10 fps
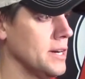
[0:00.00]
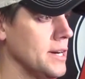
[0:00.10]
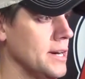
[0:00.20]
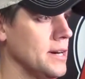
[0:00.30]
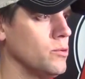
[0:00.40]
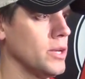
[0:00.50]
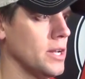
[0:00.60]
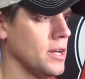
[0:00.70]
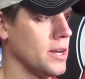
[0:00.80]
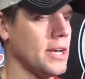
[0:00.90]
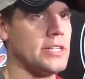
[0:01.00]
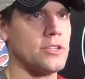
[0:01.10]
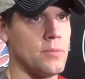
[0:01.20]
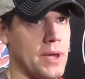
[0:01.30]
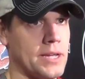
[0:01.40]
We got a lot of guys
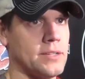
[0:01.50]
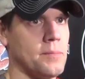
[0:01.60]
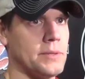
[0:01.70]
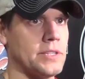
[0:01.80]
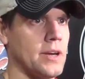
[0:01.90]
that are banged up and